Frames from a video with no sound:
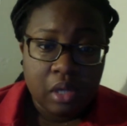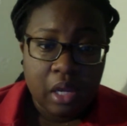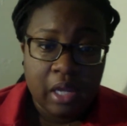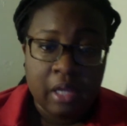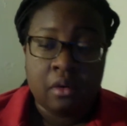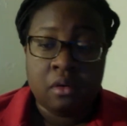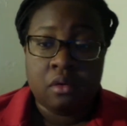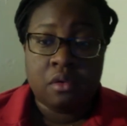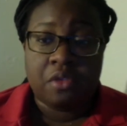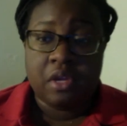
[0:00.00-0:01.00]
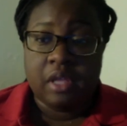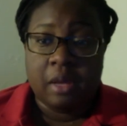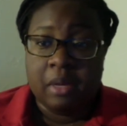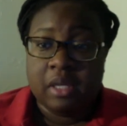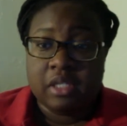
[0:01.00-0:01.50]
And the thing
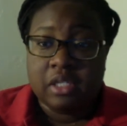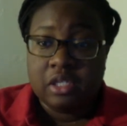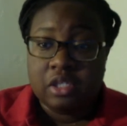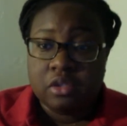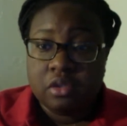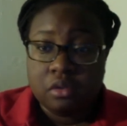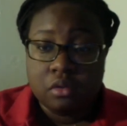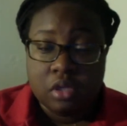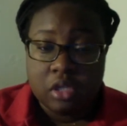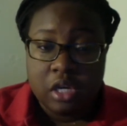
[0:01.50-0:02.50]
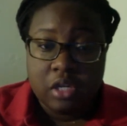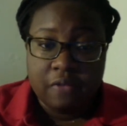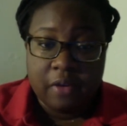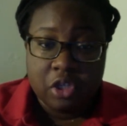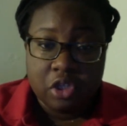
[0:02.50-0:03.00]
that makes this skin
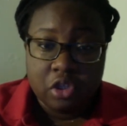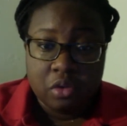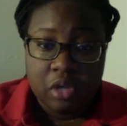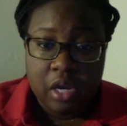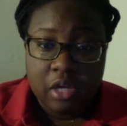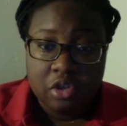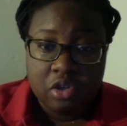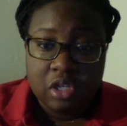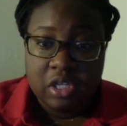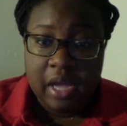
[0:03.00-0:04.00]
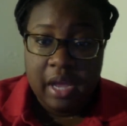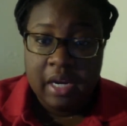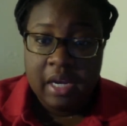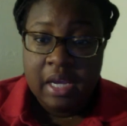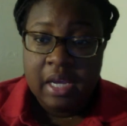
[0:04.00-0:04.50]
infection so dangerous is that
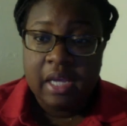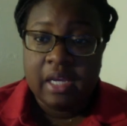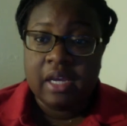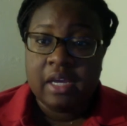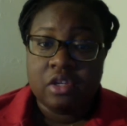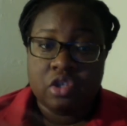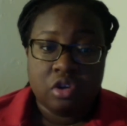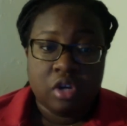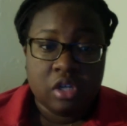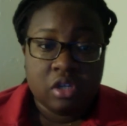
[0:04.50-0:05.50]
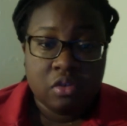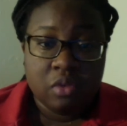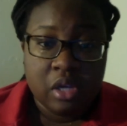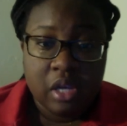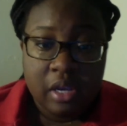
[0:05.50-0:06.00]
it could enter into an
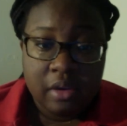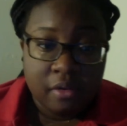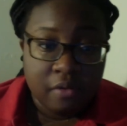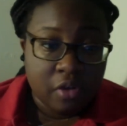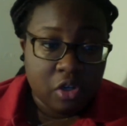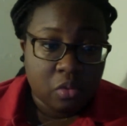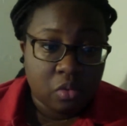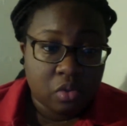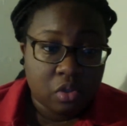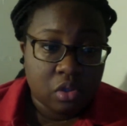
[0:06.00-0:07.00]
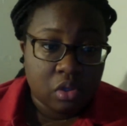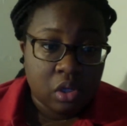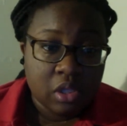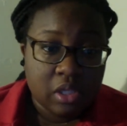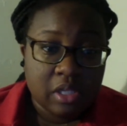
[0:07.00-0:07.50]
individual's
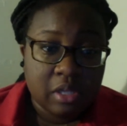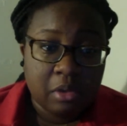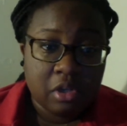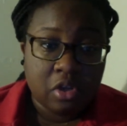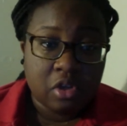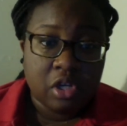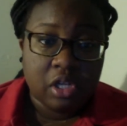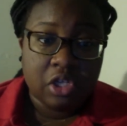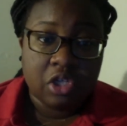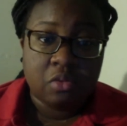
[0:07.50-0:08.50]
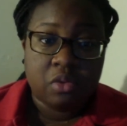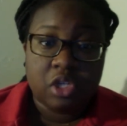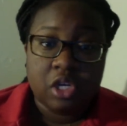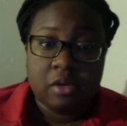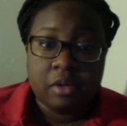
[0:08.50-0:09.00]
systemic circulation, which
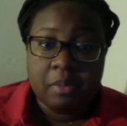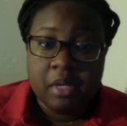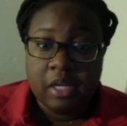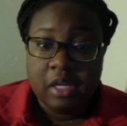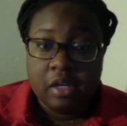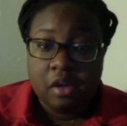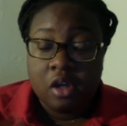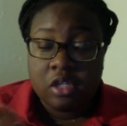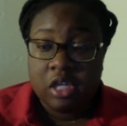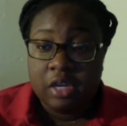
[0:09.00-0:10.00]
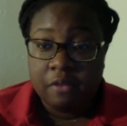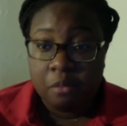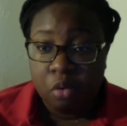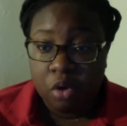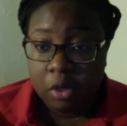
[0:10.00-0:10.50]
can cause an even
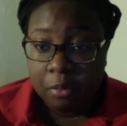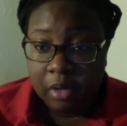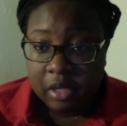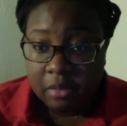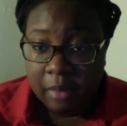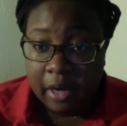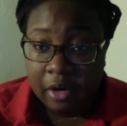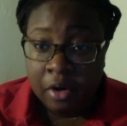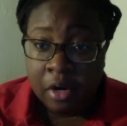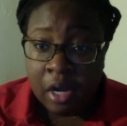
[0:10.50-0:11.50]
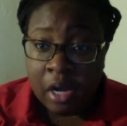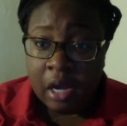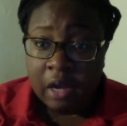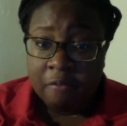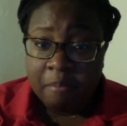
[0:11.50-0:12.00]
more complex matter
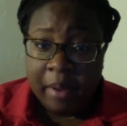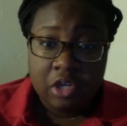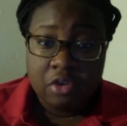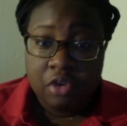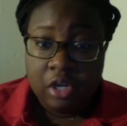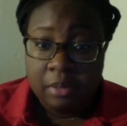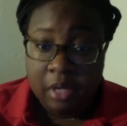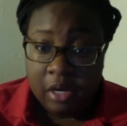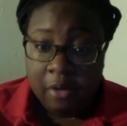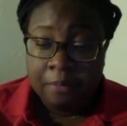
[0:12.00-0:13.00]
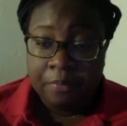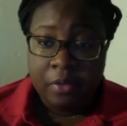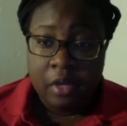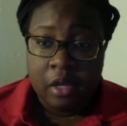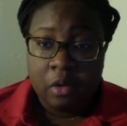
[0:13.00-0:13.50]
of bacteremia,
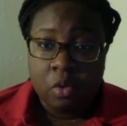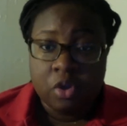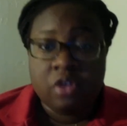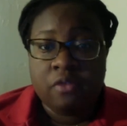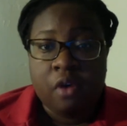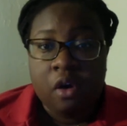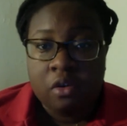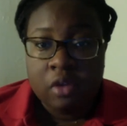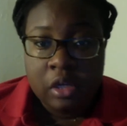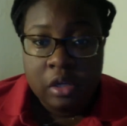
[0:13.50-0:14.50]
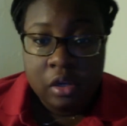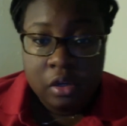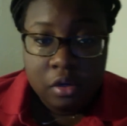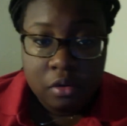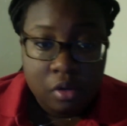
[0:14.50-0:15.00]
and worst of all, an
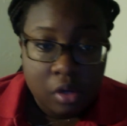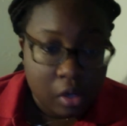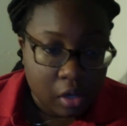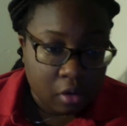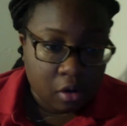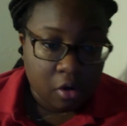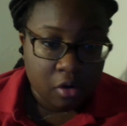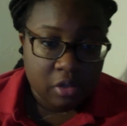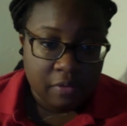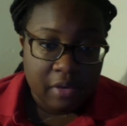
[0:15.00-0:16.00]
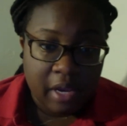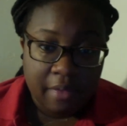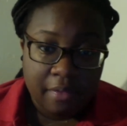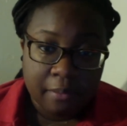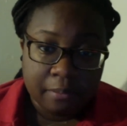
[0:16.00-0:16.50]
occurrence of
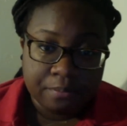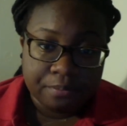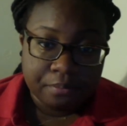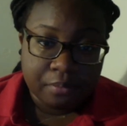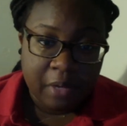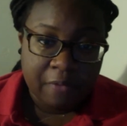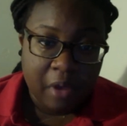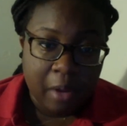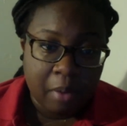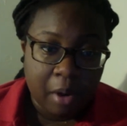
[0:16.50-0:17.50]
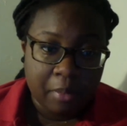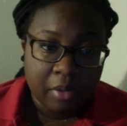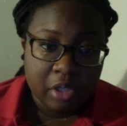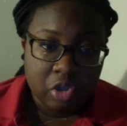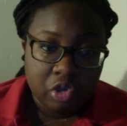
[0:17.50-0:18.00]
death if not
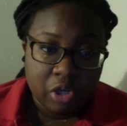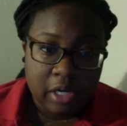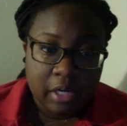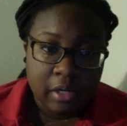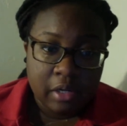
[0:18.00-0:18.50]
properly treated.